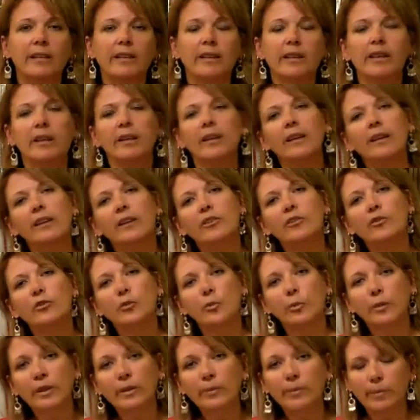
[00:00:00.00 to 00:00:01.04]
They can get
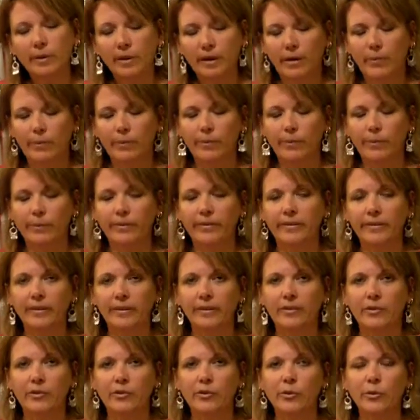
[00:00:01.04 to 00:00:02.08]
joint problems
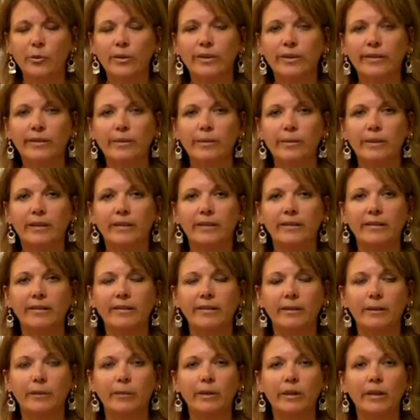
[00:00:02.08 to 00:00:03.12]
in the joint
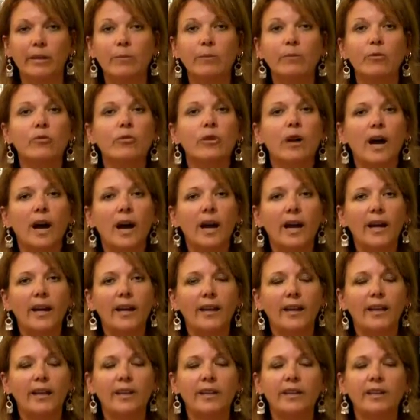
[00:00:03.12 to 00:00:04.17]
spaces. They'll become dry.
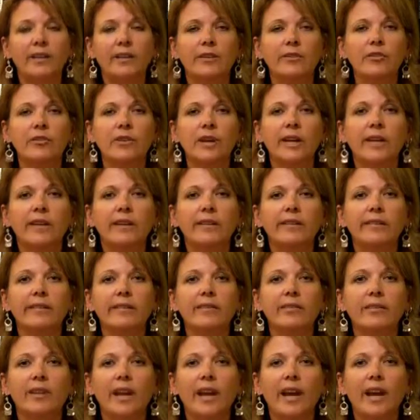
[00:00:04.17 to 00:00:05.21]
Dryness
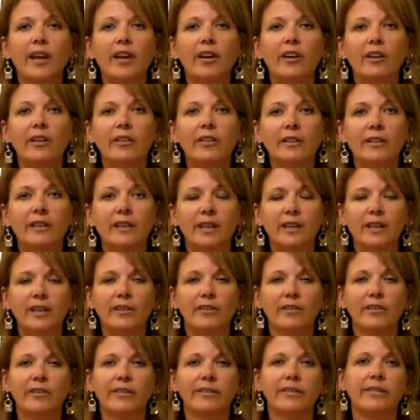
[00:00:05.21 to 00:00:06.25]
of the hair and the
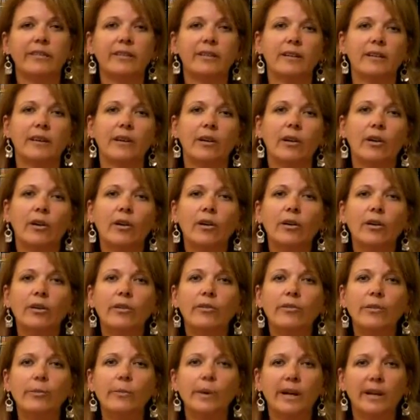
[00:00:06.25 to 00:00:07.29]
nails. All
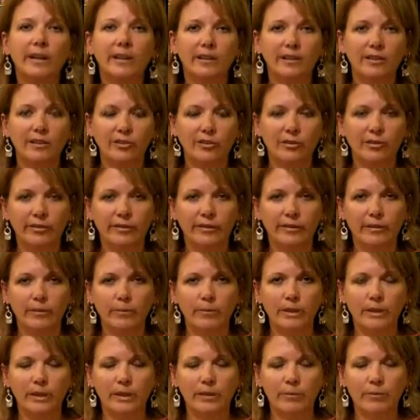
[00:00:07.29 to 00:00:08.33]
of the body tissues can
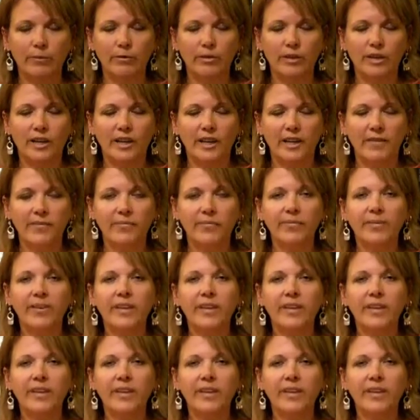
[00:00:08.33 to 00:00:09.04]
become dry.